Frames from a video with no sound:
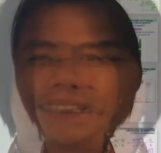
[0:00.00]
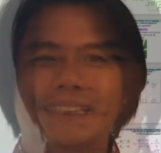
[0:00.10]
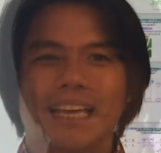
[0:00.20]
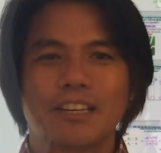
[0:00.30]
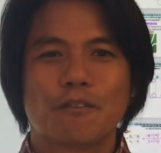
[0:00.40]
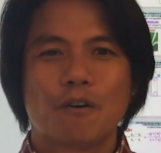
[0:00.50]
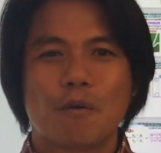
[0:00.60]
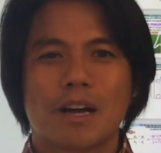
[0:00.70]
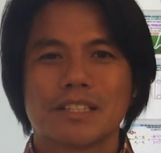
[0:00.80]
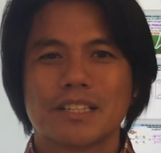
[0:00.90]
Thank you for
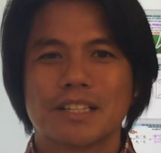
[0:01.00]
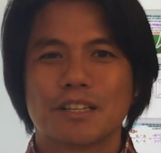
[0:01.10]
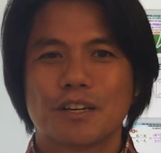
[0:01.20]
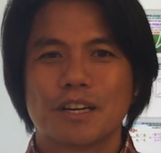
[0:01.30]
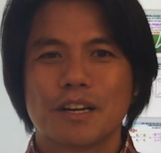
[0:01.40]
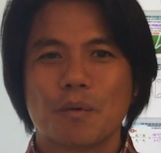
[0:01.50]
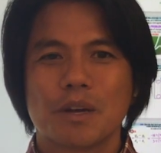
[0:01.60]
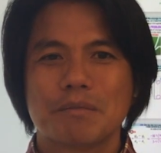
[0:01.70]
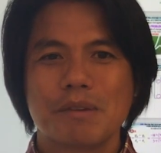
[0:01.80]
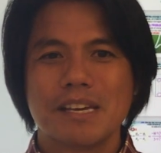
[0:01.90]
watching and learning
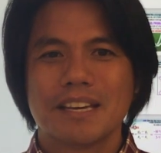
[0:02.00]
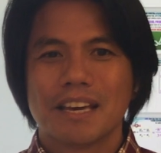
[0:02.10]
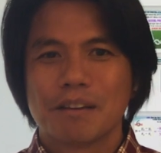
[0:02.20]
with me.